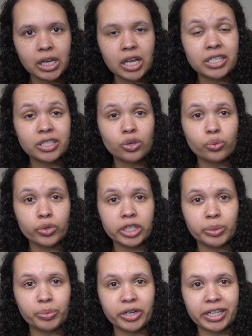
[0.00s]
It's still
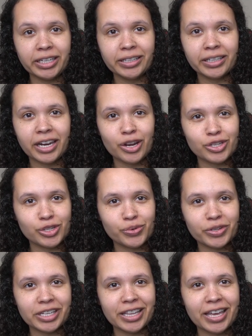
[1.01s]
really pretty and I still
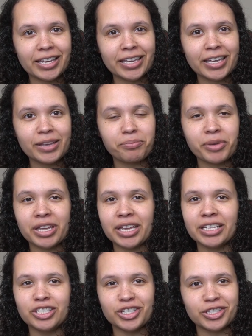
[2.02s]
really like it, but
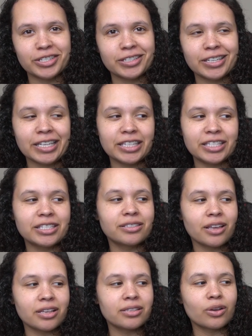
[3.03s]
it just, it
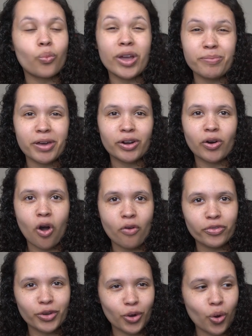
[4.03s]
does look way better
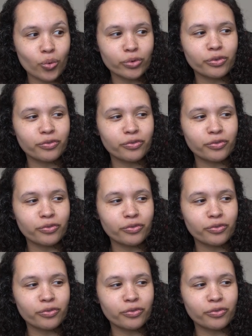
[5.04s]
on the gold